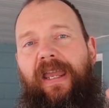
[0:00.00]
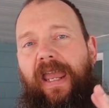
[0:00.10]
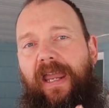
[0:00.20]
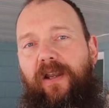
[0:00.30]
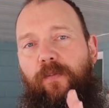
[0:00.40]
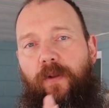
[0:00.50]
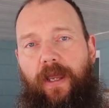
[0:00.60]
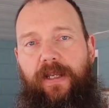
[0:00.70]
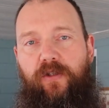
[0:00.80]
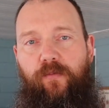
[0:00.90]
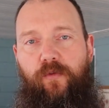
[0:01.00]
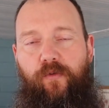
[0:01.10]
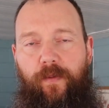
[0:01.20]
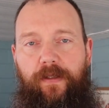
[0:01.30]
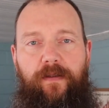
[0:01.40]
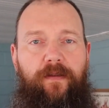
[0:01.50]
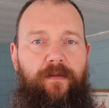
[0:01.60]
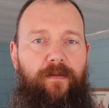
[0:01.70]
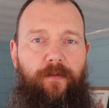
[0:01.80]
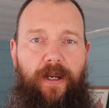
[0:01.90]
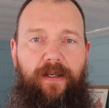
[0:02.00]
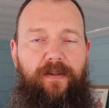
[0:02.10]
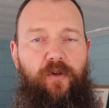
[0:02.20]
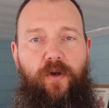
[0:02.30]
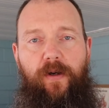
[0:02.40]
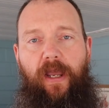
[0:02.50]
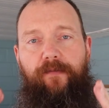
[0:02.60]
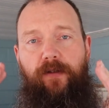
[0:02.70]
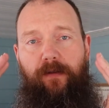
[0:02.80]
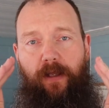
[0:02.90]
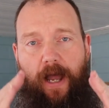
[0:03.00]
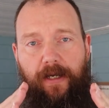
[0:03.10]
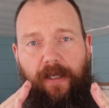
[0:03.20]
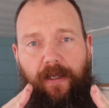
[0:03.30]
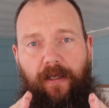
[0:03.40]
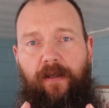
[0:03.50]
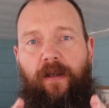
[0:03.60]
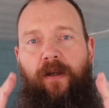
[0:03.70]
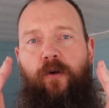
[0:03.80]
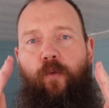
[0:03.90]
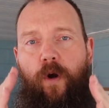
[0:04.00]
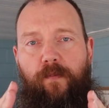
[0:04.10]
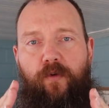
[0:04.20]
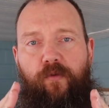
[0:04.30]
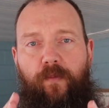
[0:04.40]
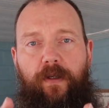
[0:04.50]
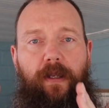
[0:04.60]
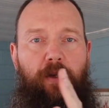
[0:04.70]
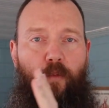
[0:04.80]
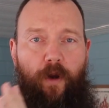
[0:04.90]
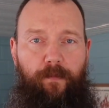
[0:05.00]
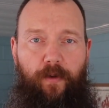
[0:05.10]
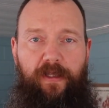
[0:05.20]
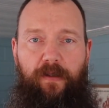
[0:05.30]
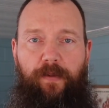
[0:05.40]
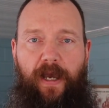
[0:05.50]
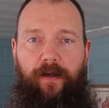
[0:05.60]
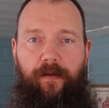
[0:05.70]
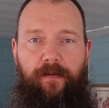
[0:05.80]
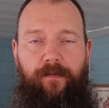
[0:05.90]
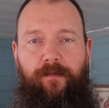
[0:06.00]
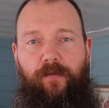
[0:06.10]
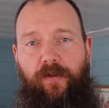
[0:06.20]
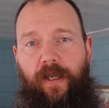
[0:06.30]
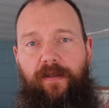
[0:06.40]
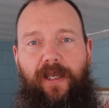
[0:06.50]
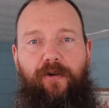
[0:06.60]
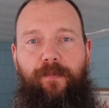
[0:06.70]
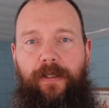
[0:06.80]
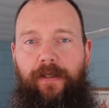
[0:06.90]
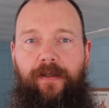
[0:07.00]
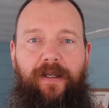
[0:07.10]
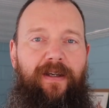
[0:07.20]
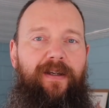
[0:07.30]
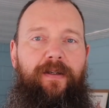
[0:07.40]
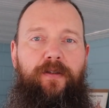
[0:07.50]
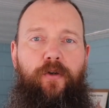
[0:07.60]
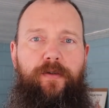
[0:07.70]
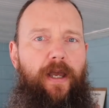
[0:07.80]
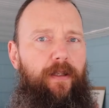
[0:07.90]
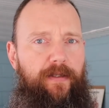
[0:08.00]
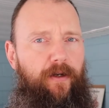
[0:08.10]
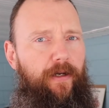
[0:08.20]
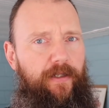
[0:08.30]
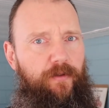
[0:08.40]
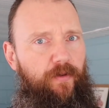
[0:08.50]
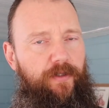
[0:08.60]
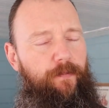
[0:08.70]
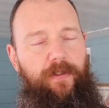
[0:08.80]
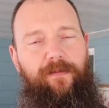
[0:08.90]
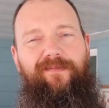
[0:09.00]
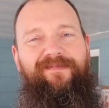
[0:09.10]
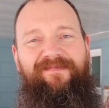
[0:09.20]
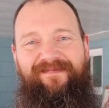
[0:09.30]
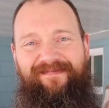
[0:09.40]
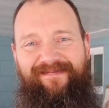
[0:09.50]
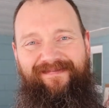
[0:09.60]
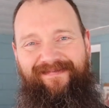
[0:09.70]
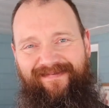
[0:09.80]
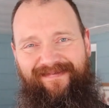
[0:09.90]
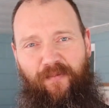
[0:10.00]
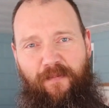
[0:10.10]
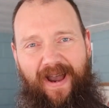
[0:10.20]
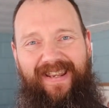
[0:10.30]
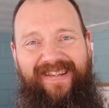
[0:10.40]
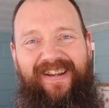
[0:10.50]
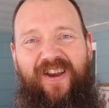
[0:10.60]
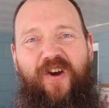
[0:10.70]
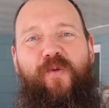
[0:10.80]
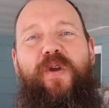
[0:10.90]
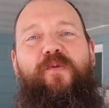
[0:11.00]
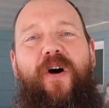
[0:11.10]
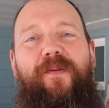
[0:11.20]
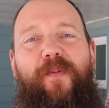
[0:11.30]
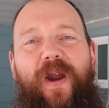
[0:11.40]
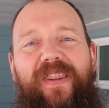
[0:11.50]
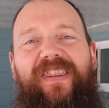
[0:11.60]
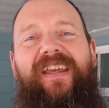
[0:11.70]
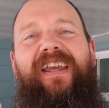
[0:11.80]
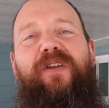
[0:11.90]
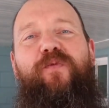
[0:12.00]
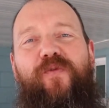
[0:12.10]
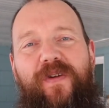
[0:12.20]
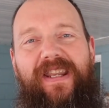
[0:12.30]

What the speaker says: and apply it to movement, right? You don't have to lock in one movement and one breathing pattern, okay? That would be totalitarianism or something. But we want breath and movement